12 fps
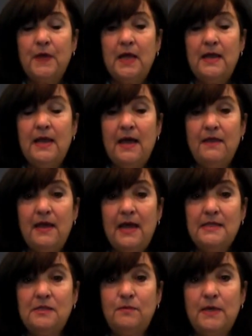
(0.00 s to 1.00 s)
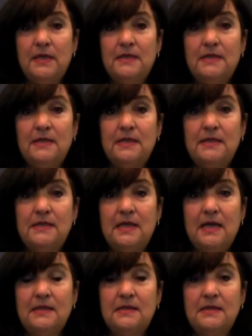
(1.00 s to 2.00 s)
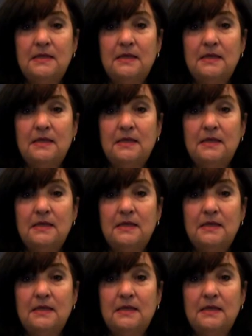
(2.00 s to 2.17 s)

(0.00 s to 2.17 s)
Another aspect is that